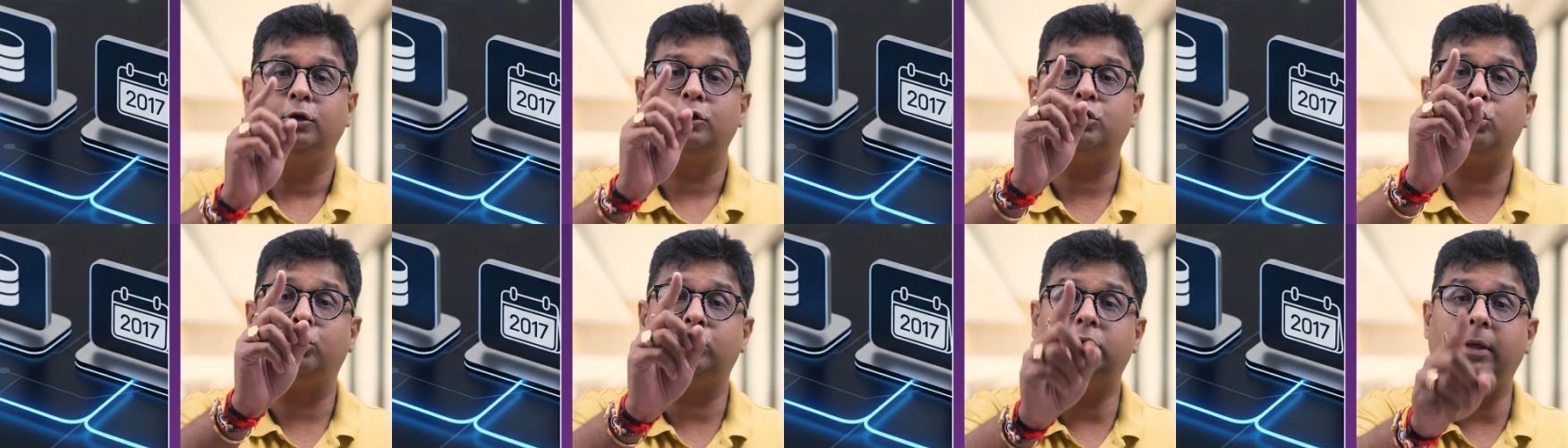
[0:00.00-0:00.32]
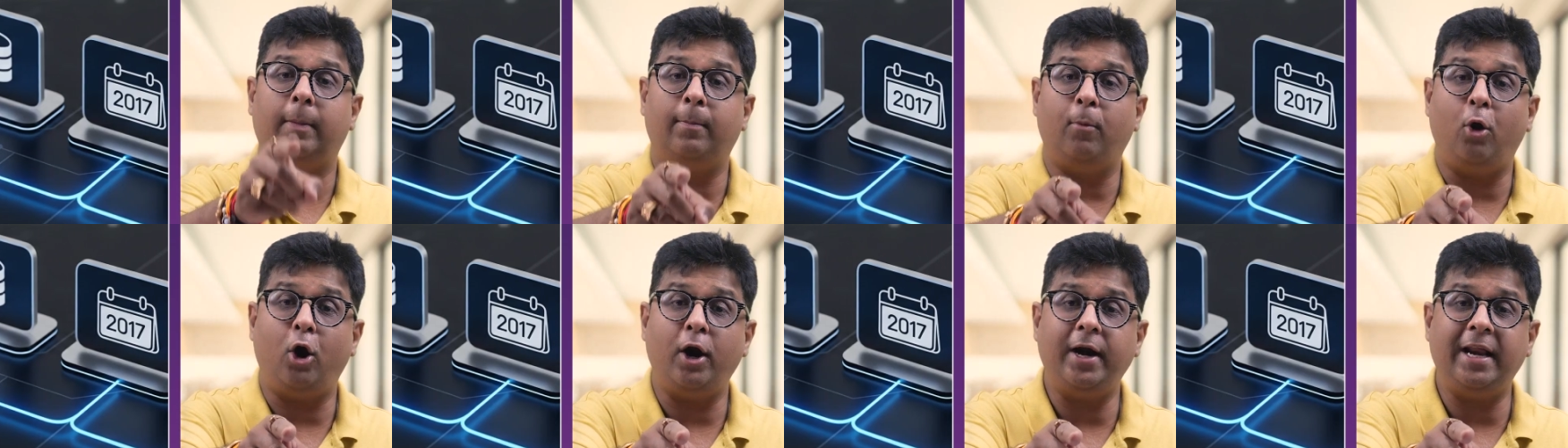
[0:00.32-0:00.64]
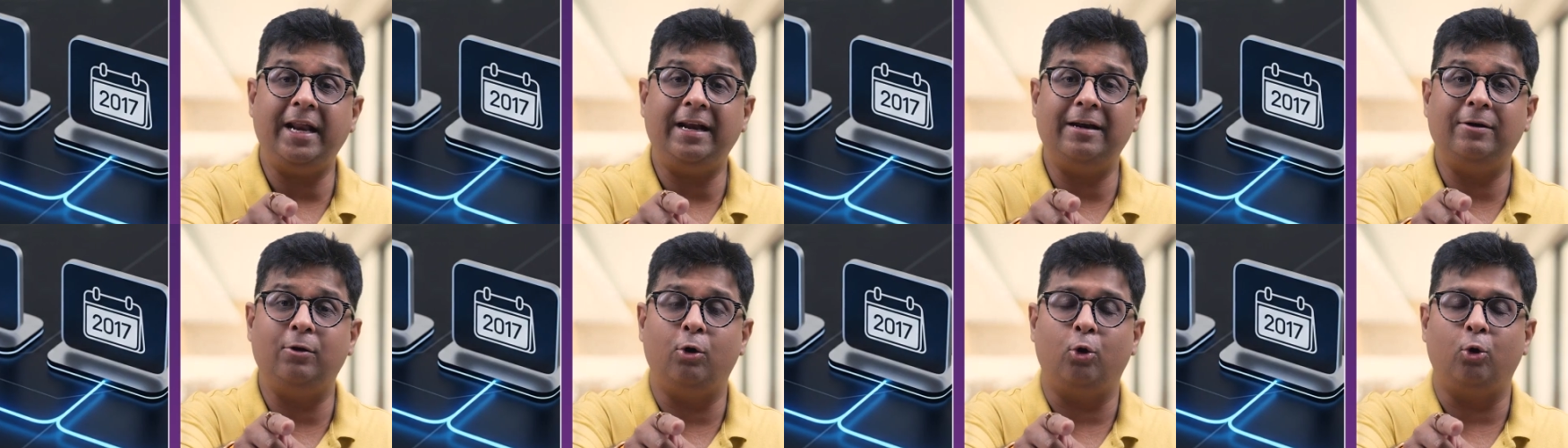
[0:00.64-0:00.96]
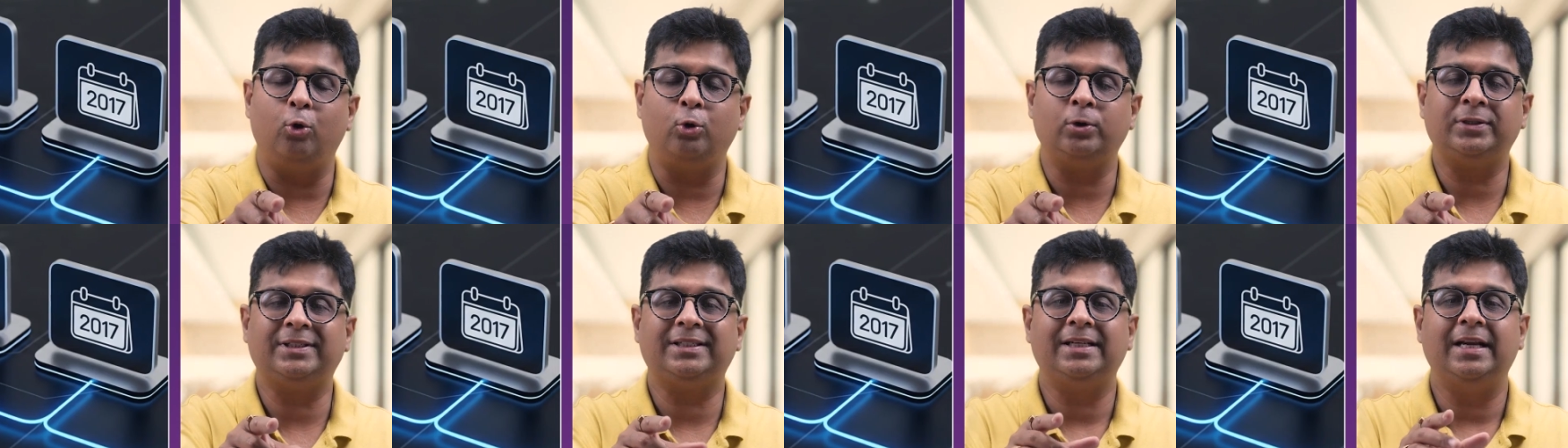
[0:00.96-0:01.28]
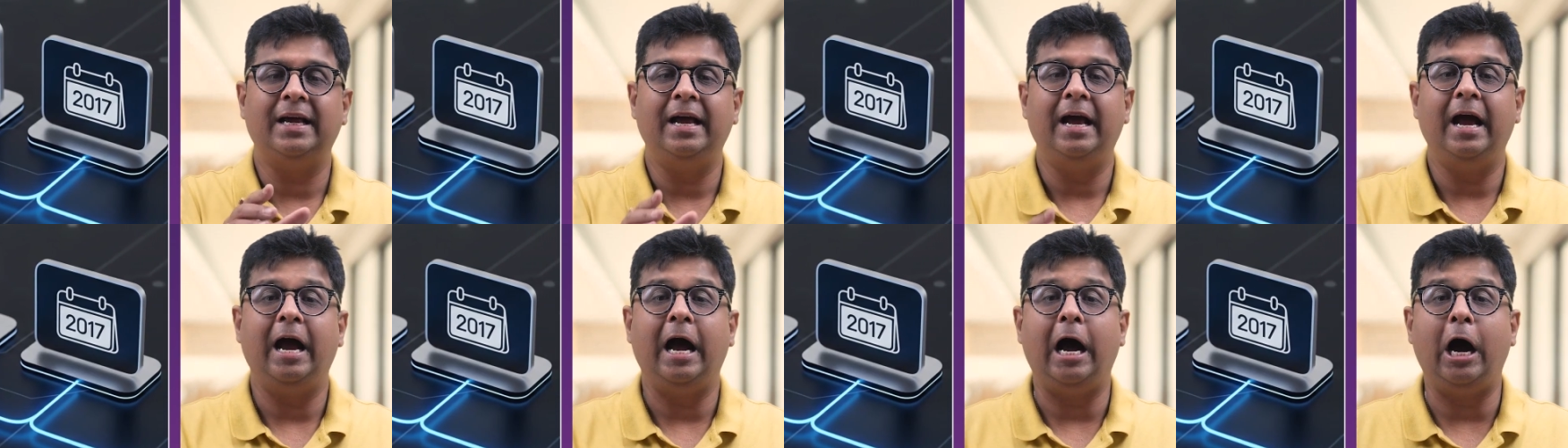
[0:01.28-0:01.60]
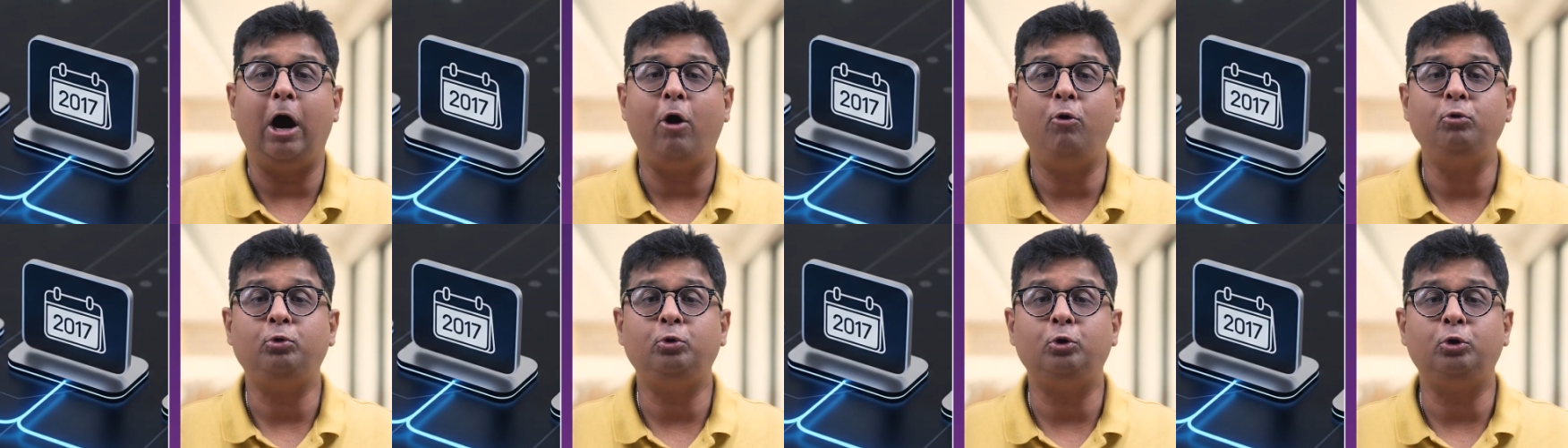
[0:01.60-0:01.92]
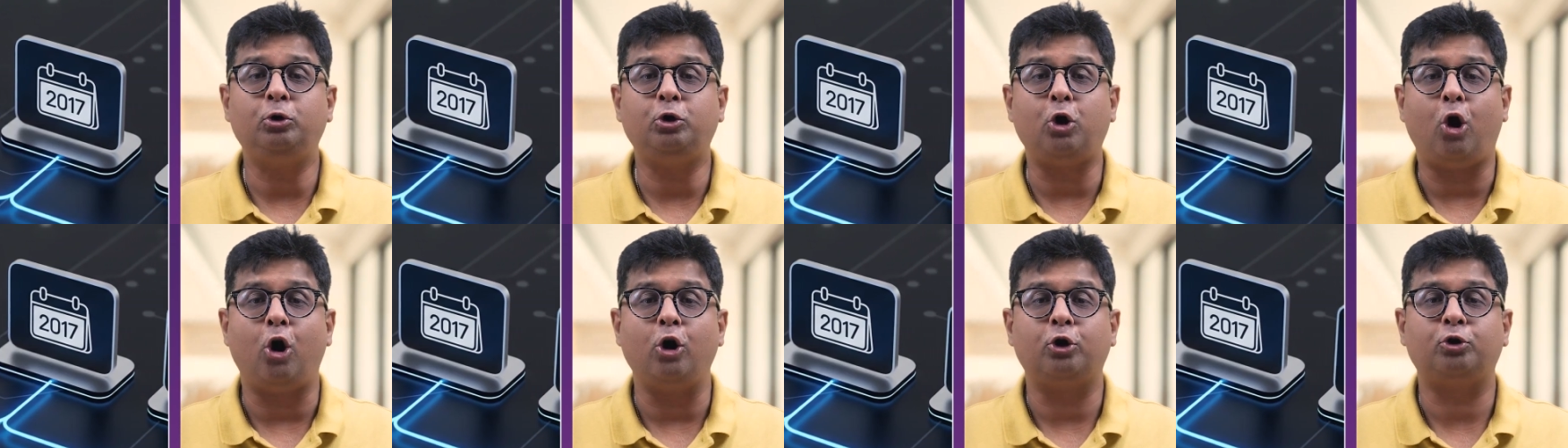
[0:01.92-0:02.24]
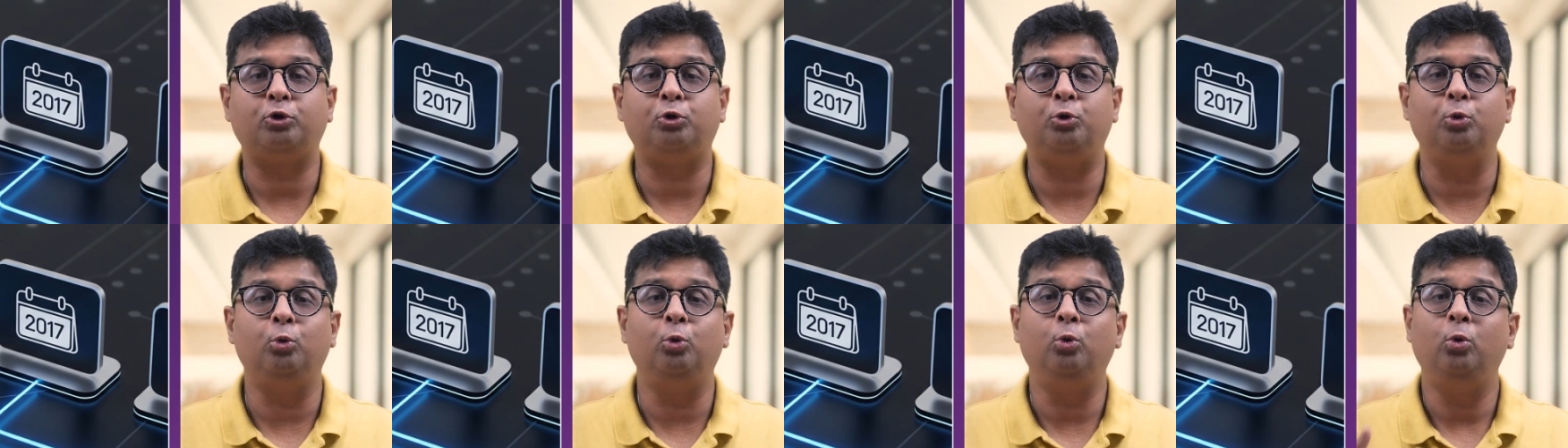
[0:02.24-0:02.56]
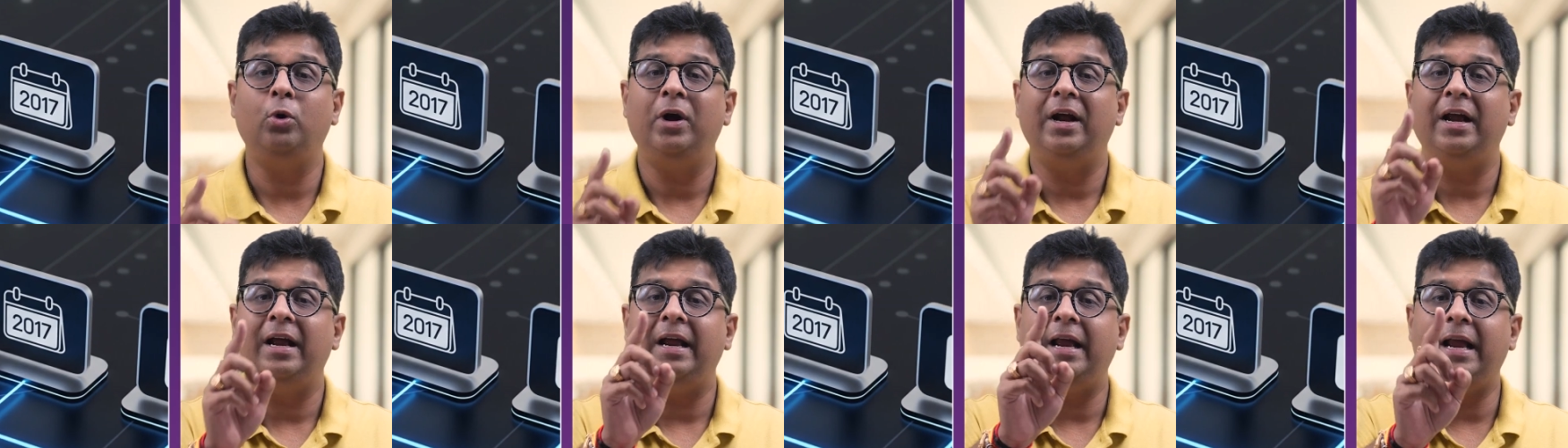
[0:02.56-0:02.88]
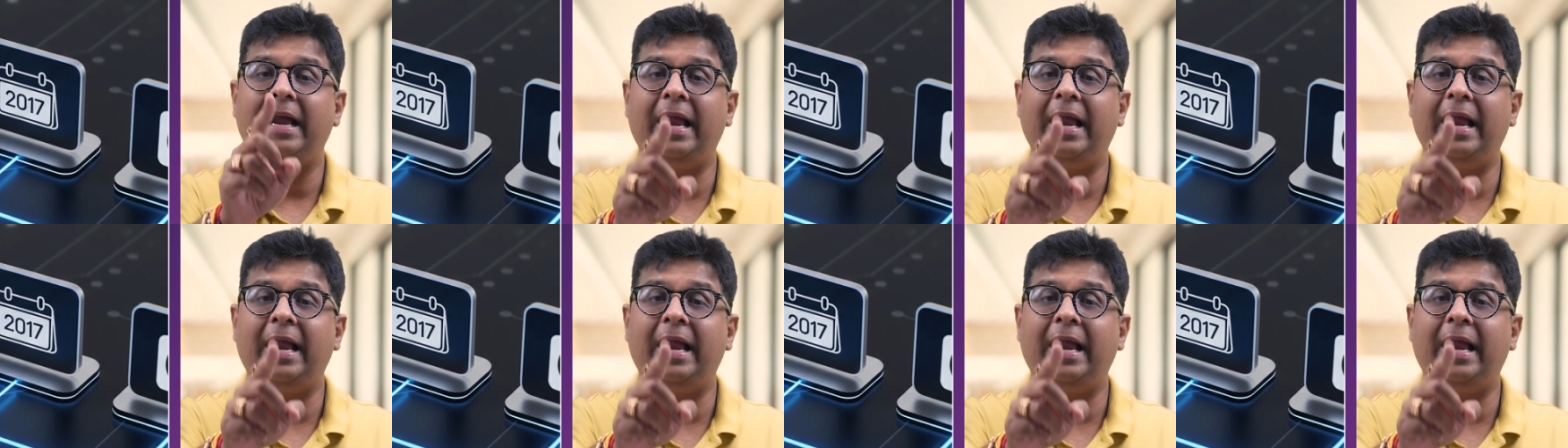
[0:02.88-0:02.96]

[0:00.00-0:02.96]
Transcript: So the model knows how to talk to